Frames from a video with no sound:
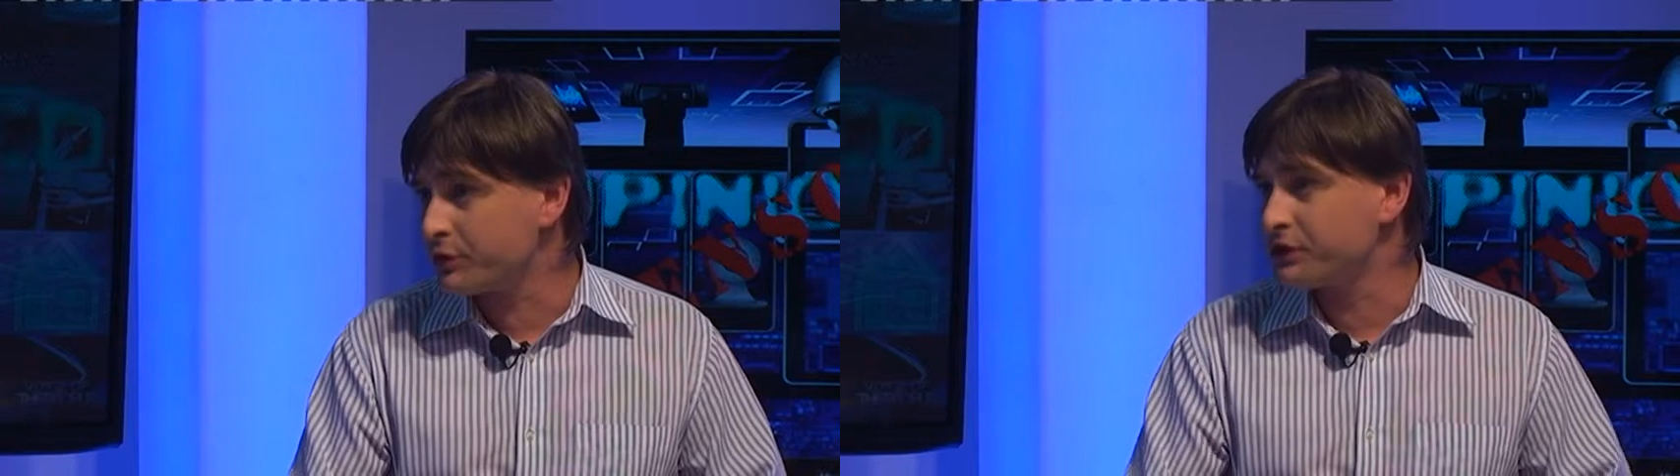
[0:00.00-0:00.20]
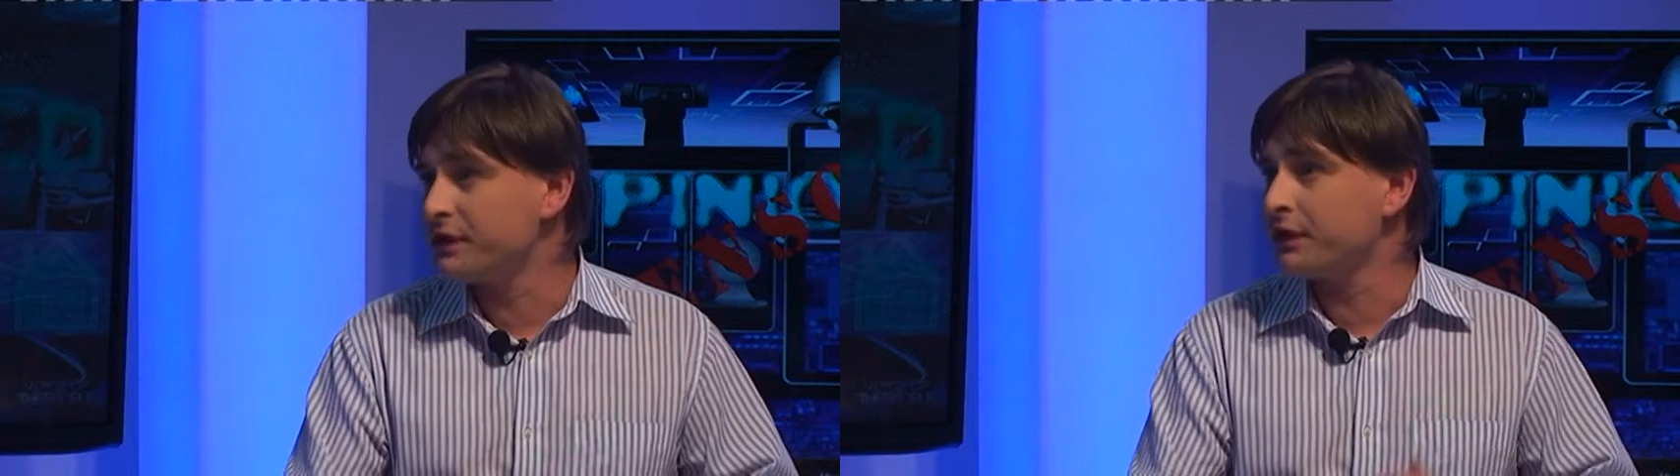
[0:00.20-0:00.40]
We're
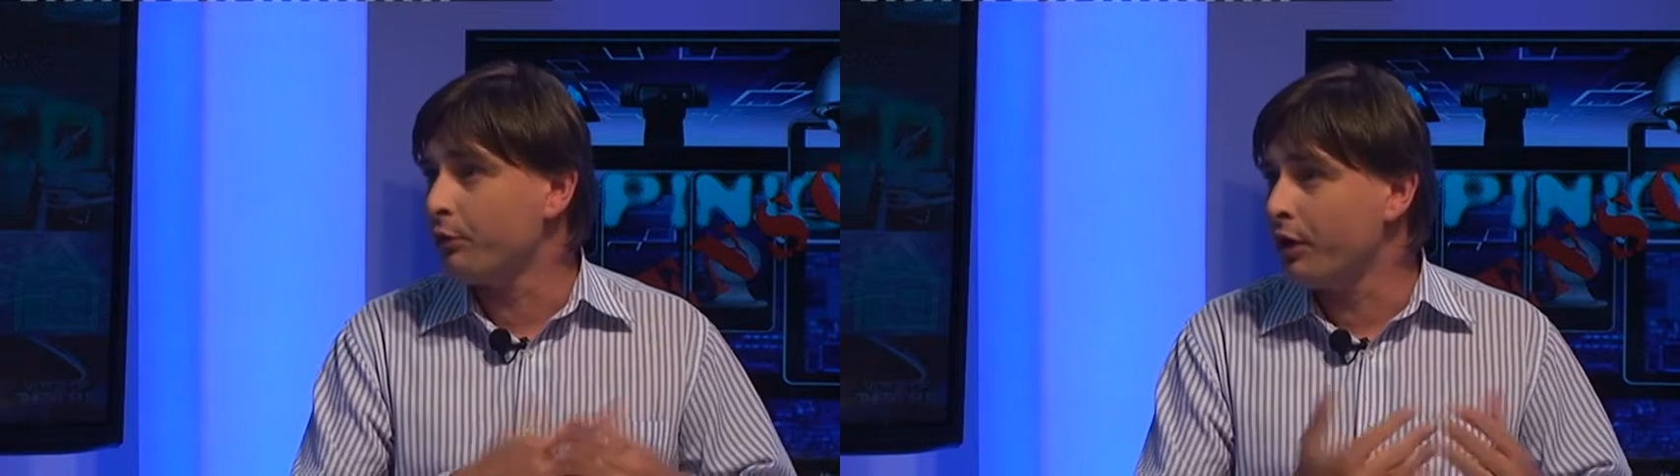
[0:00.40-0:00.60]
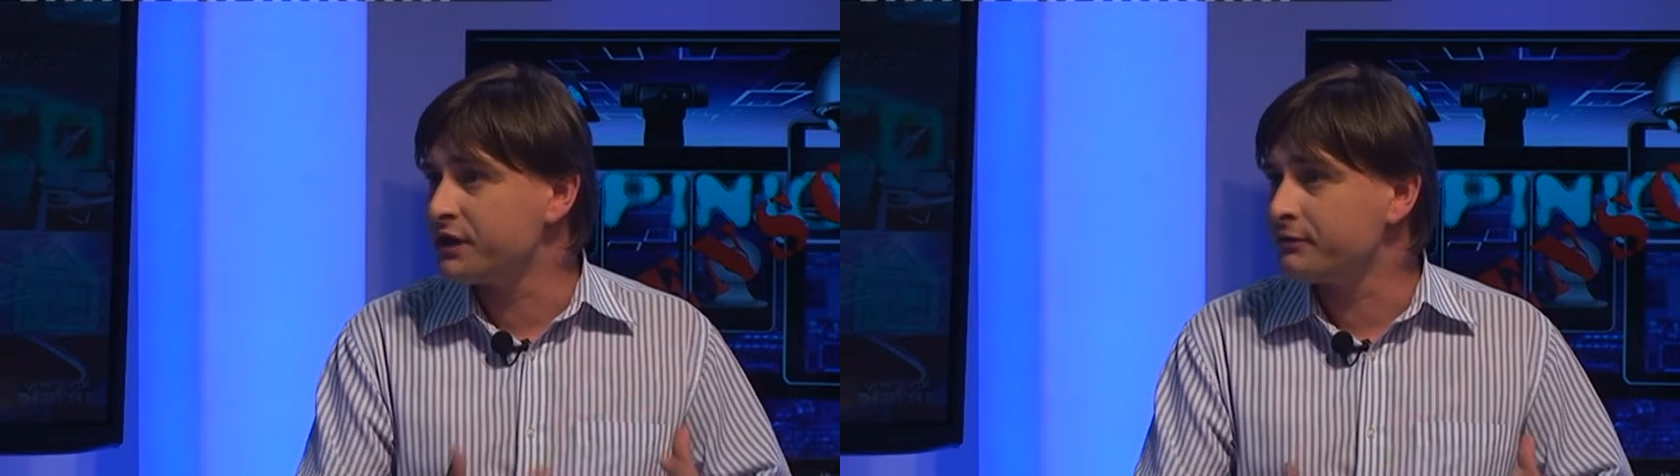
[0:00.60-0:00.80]
seeing the
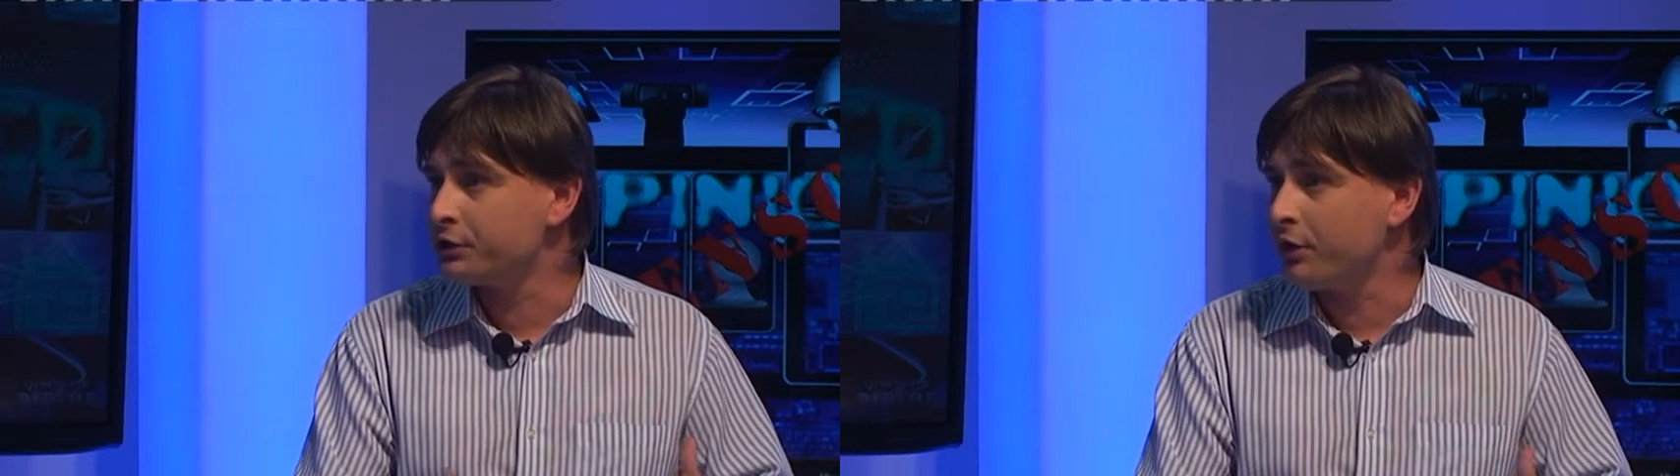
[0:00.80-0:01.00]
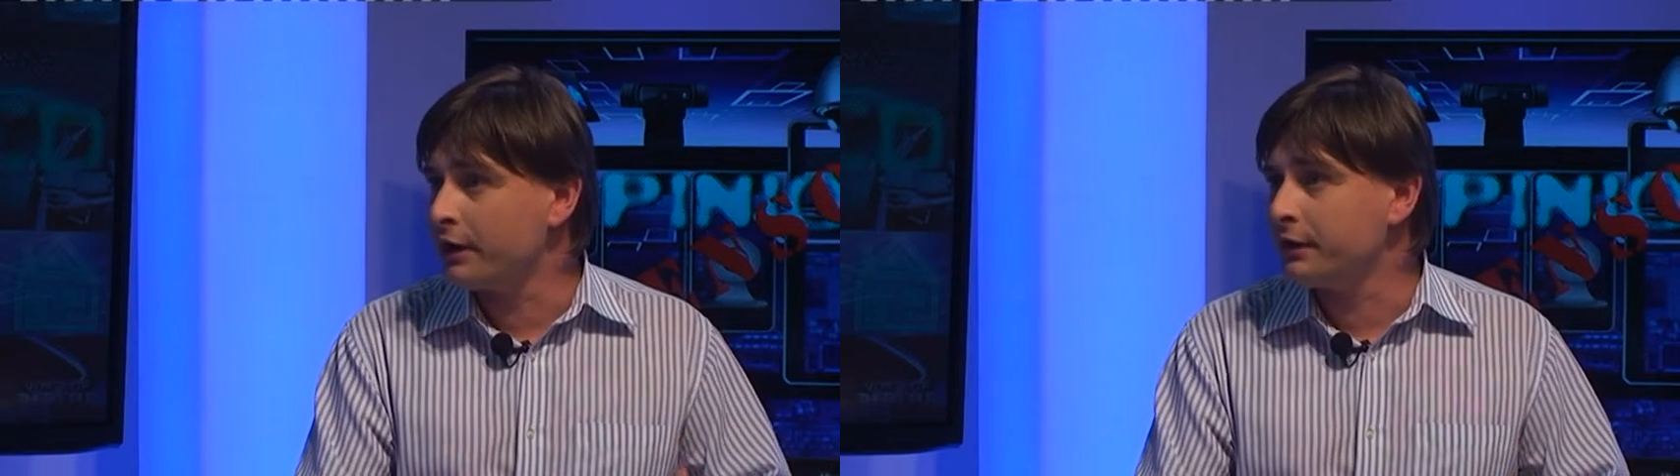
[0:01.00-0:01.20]
rise of
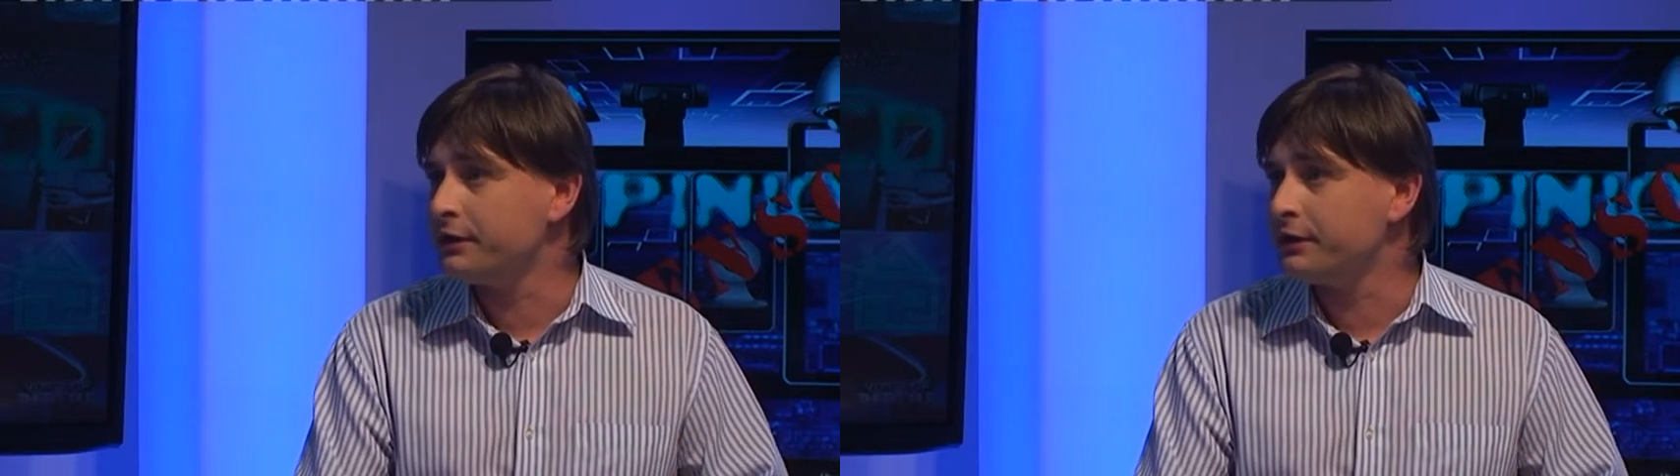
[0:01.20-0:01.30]
China.